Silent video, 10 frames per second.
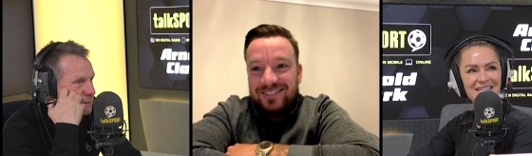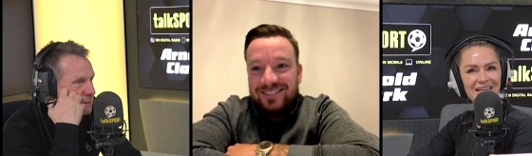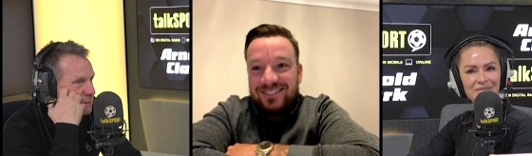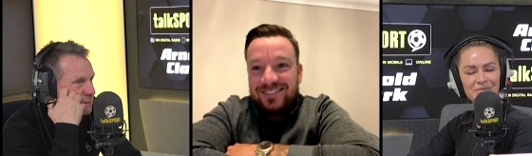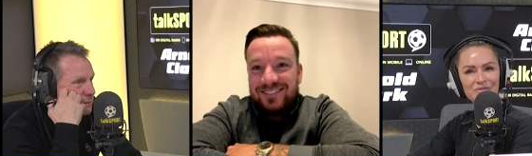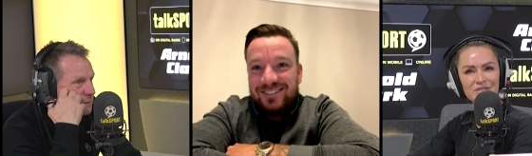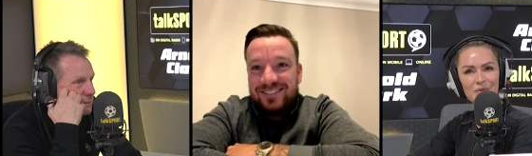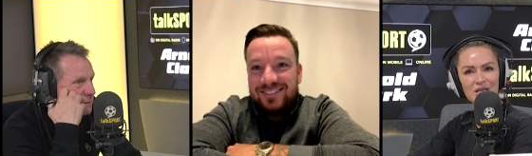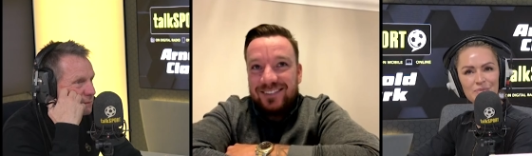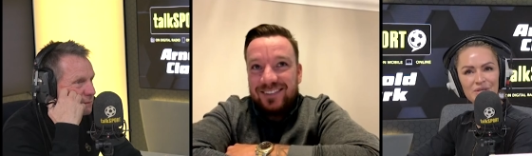Speaker 1: then for
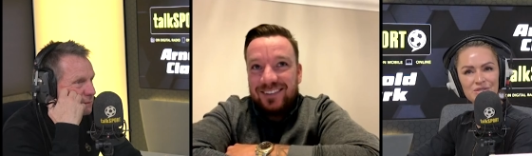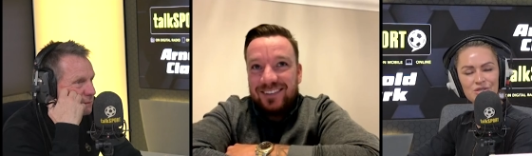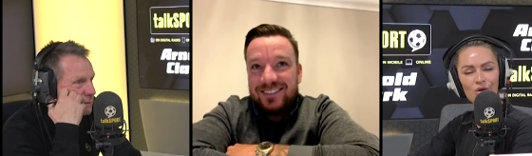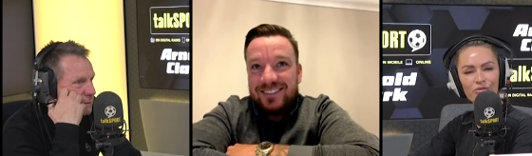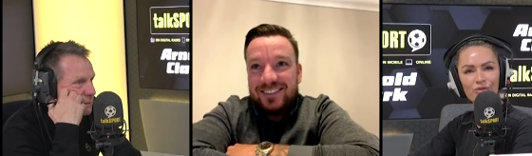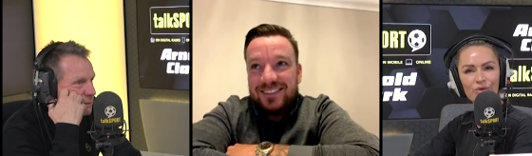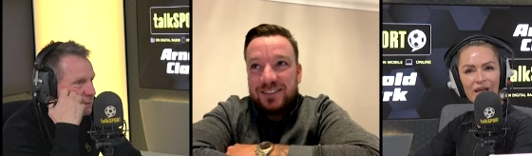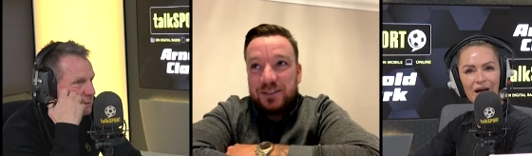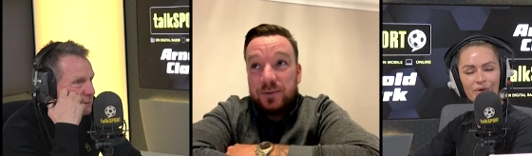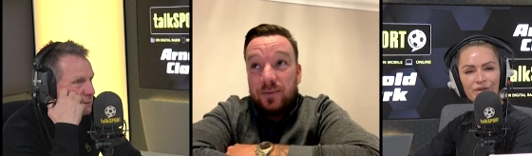Spurs? Because top 4
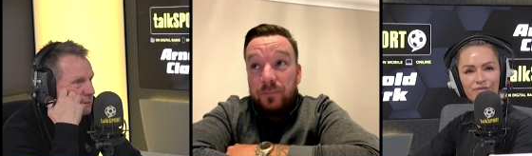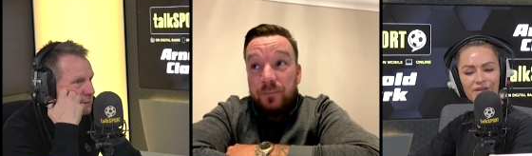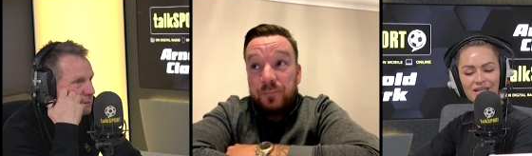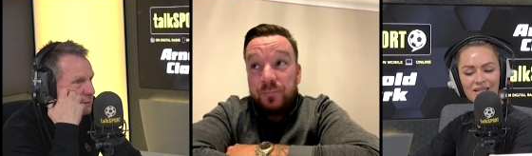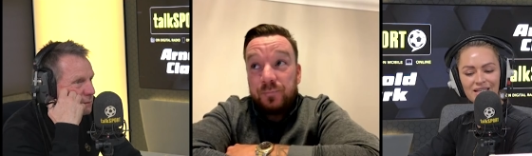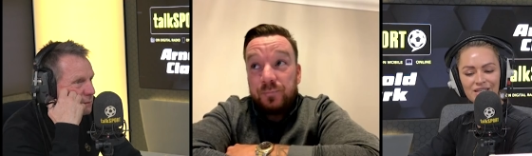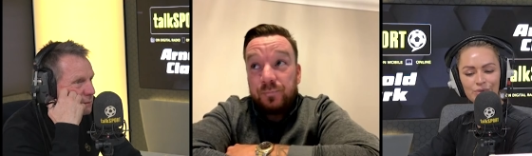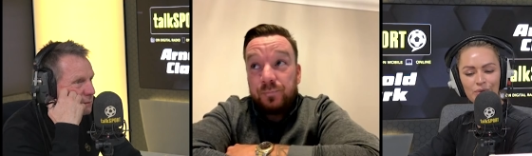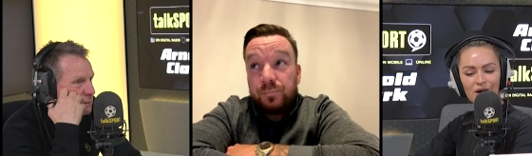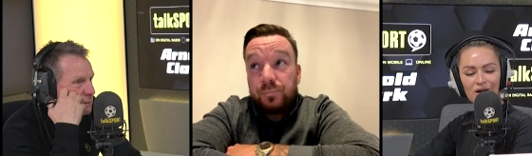now, are you feeling like
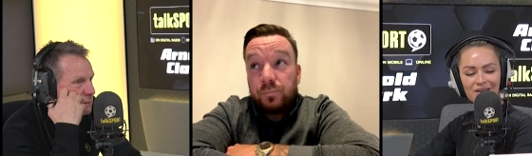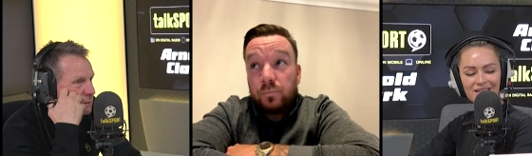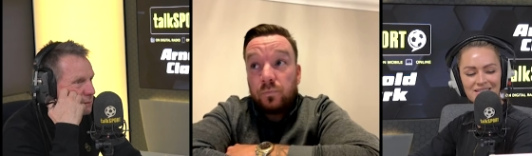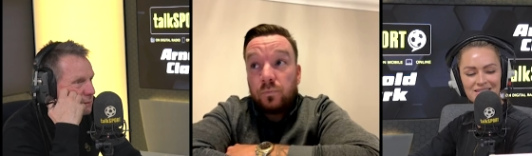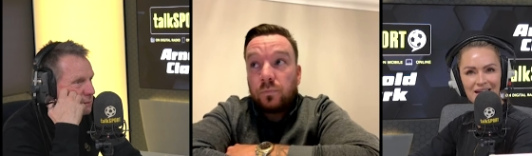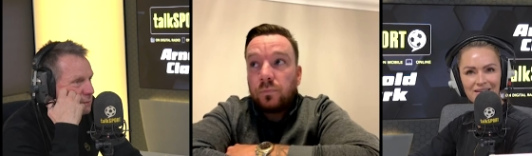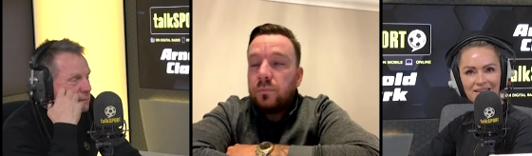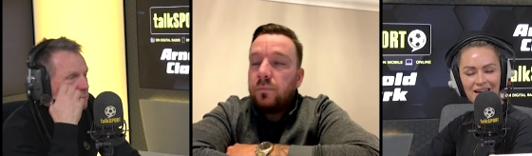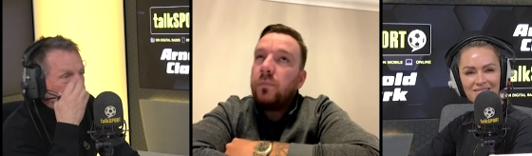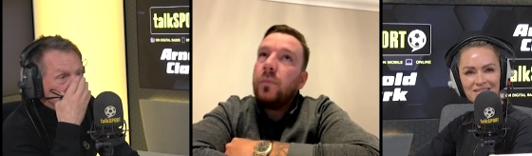you are going to settle
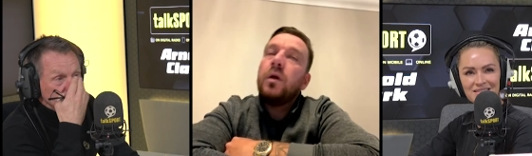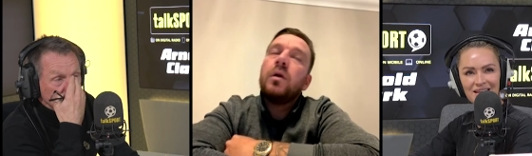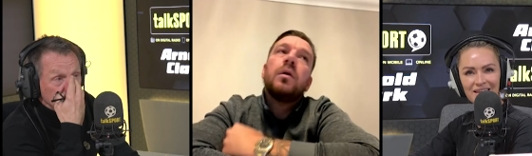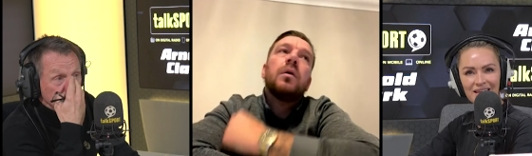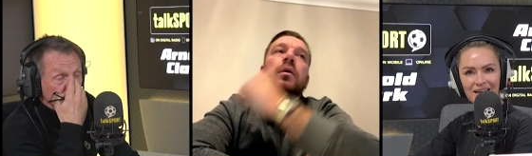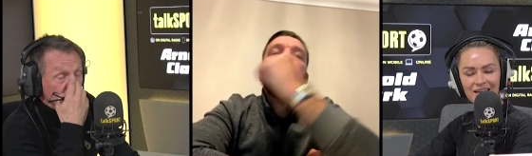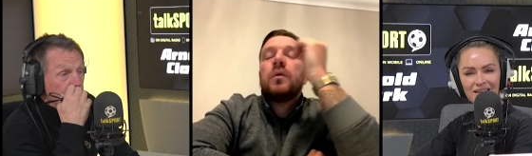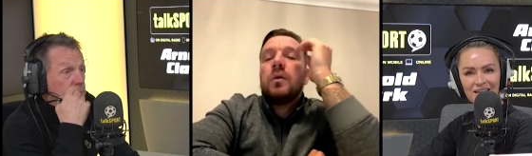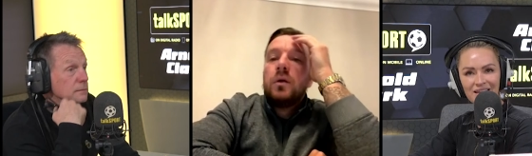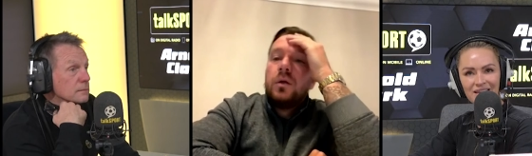there and stay there?
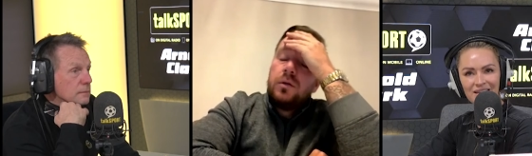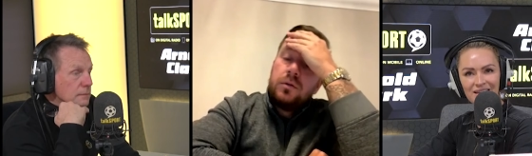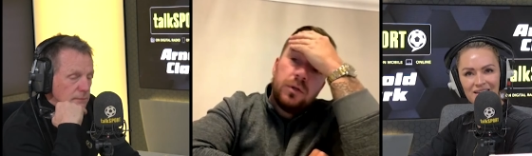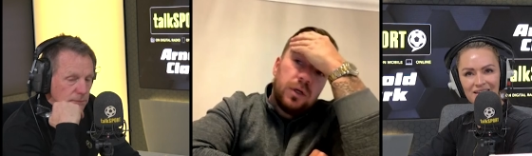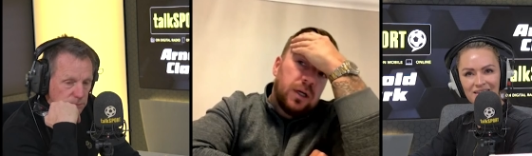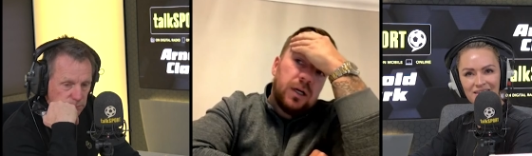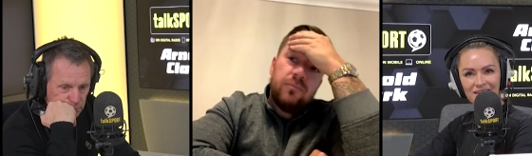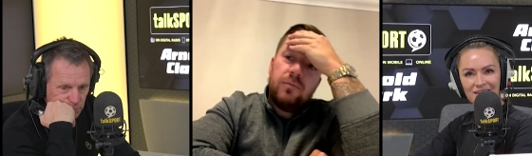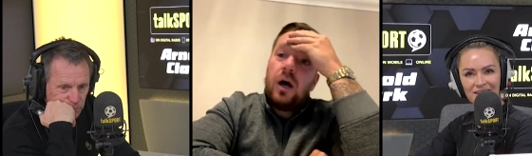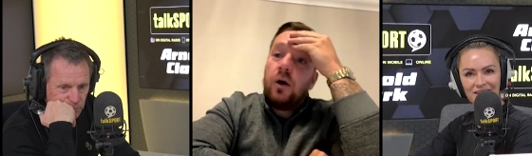
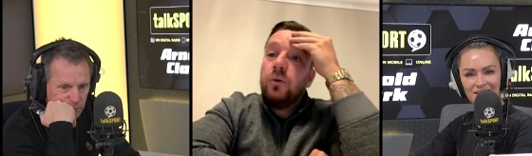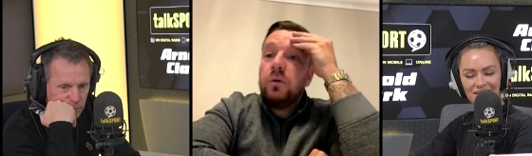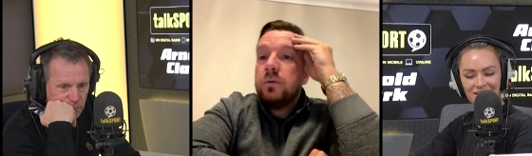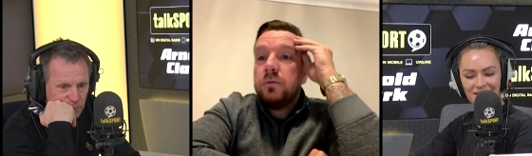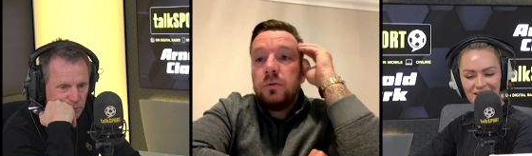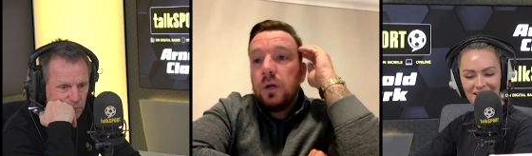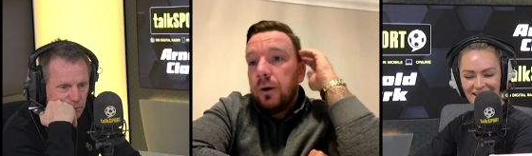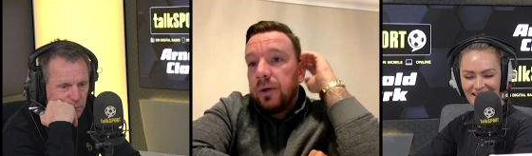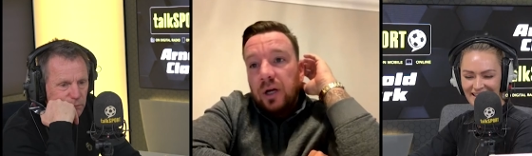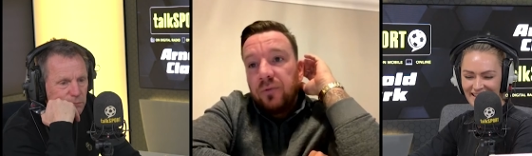
Speaker 2: No,
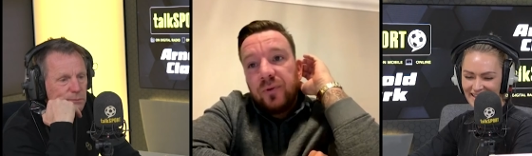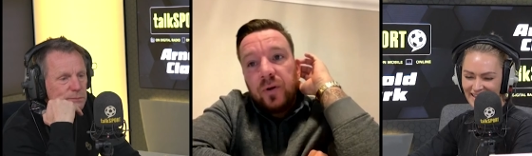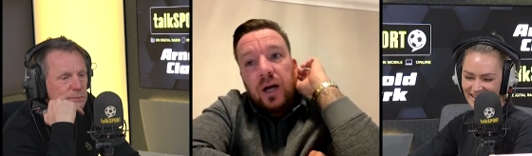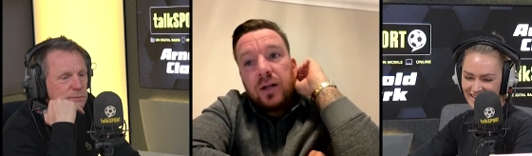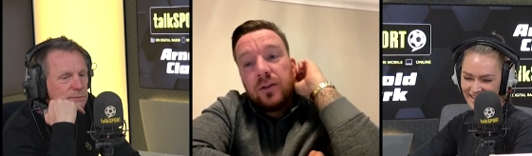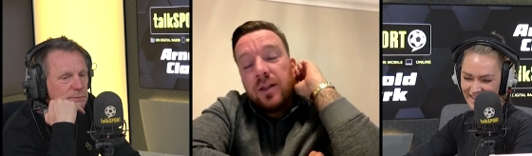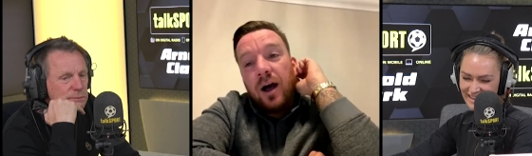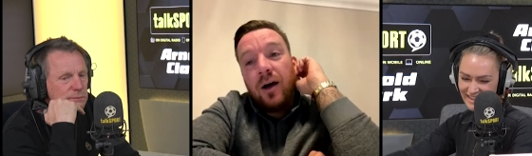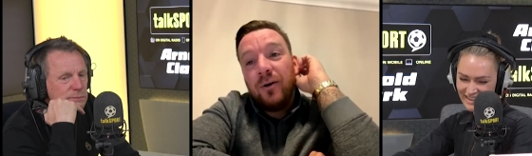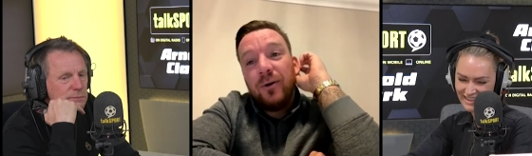I don't think that.
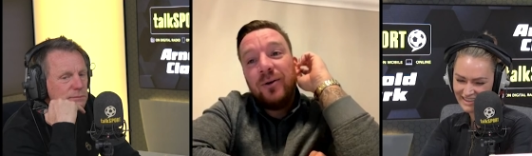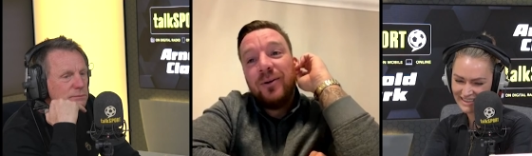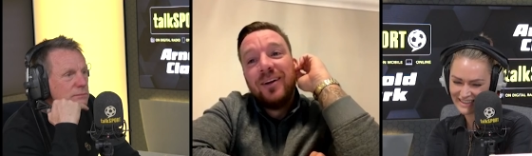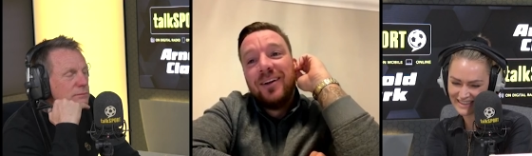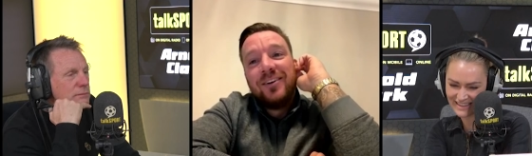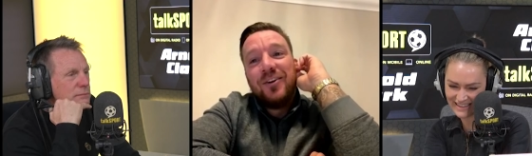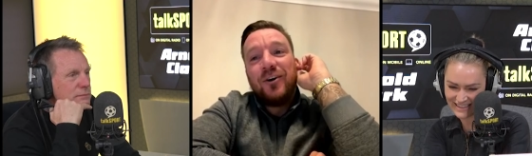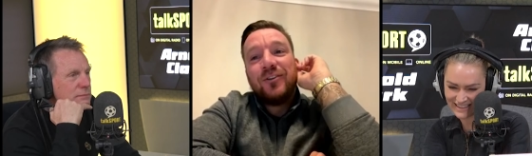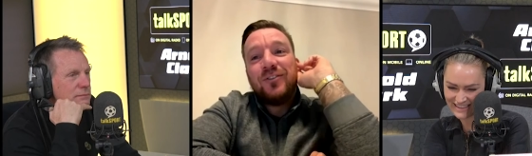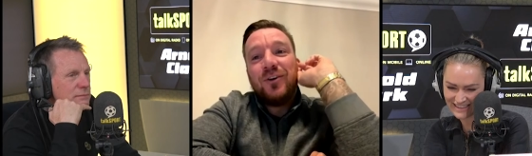No,
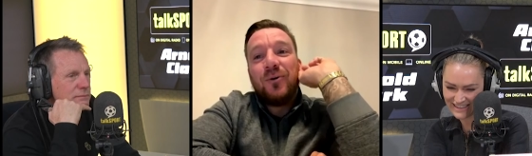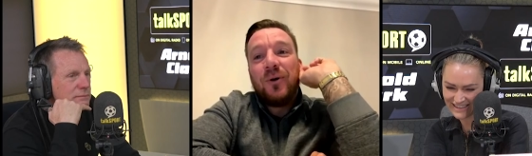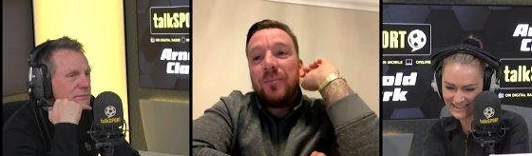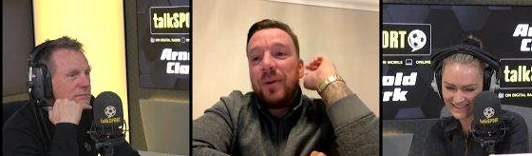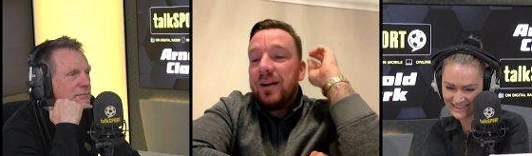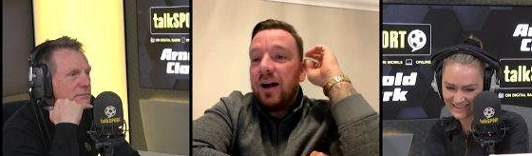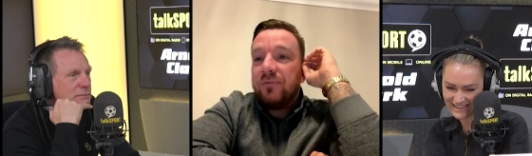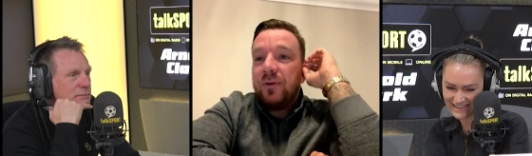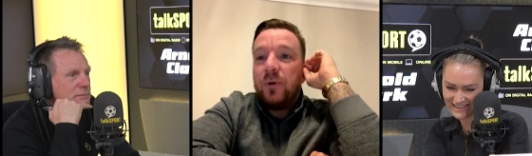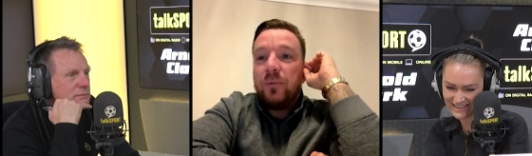not at all. I mean, I
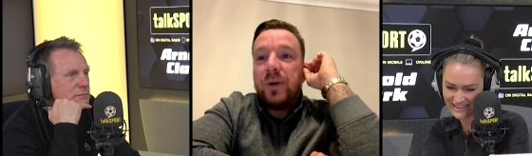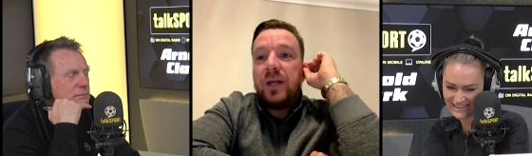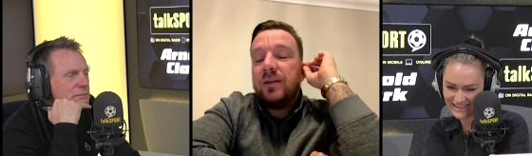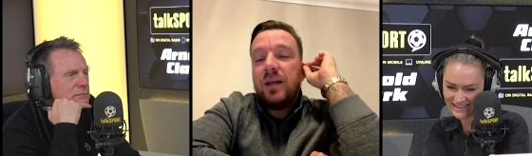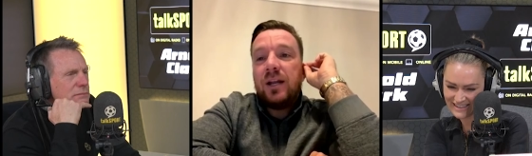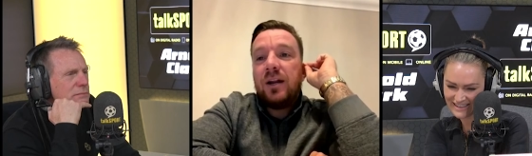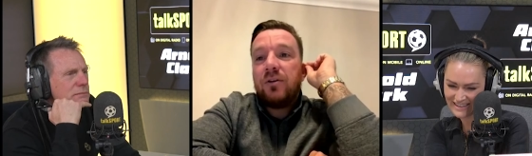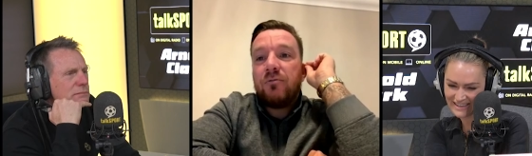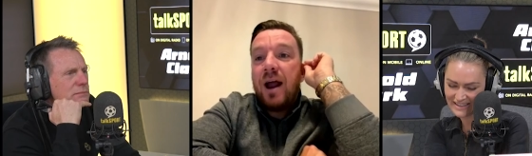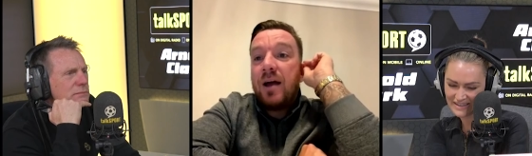think we'll be in and
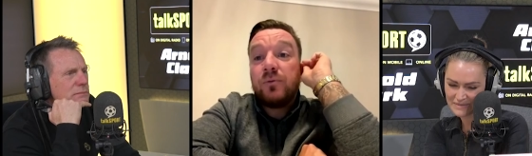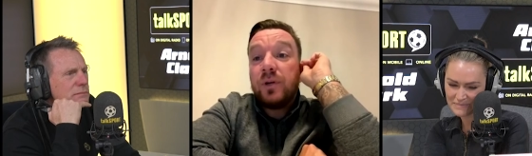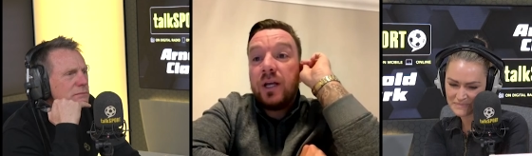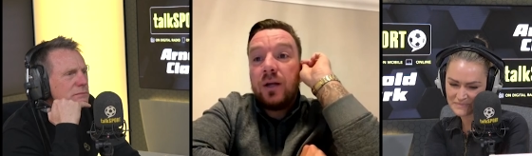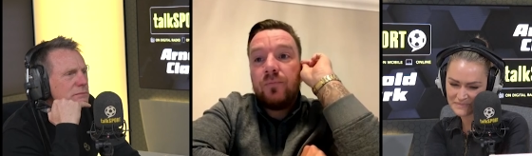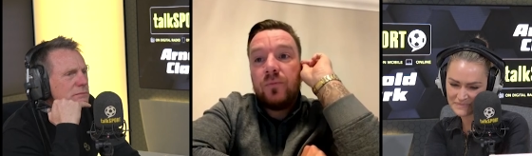around it,